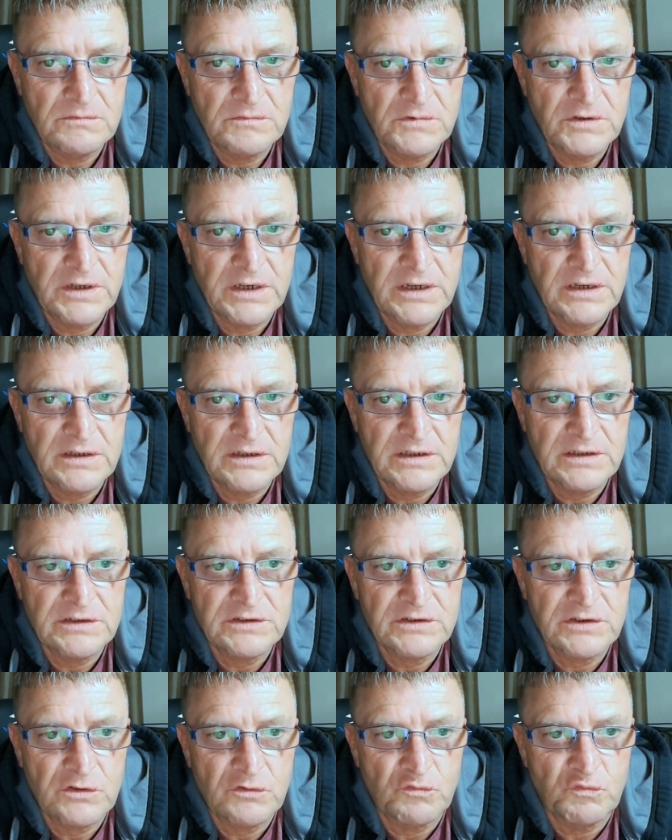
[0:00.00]
Okay,
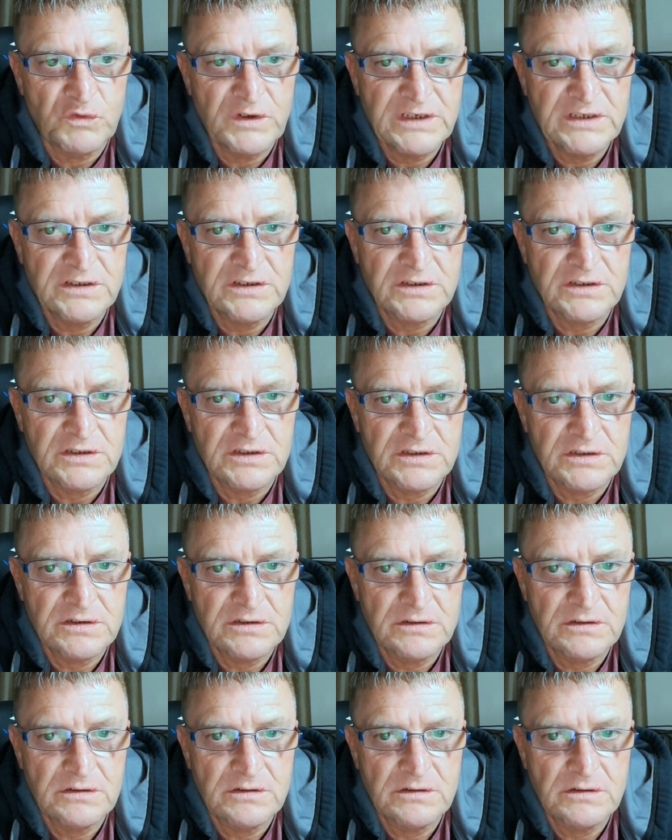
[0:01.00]
it's rhesus
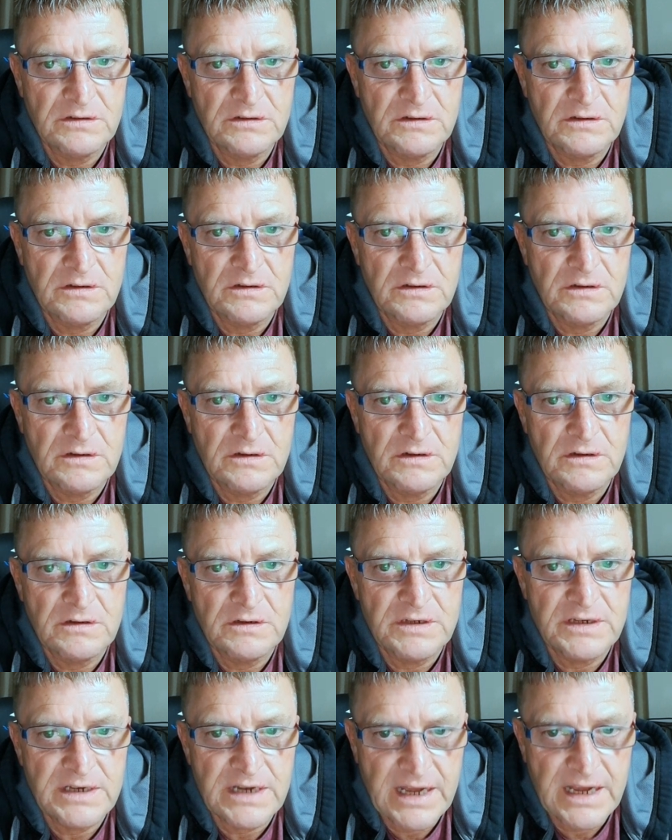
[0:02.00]

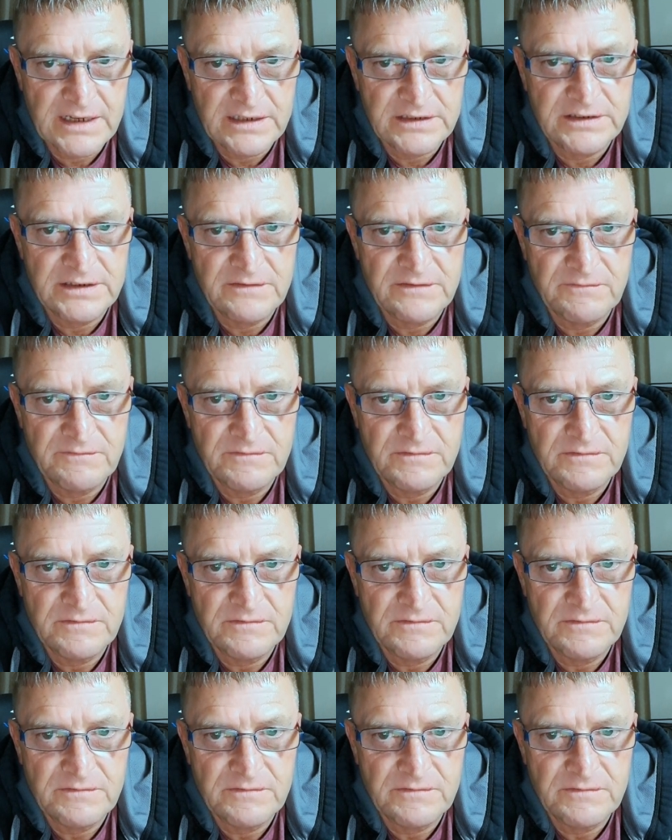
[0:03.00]
negative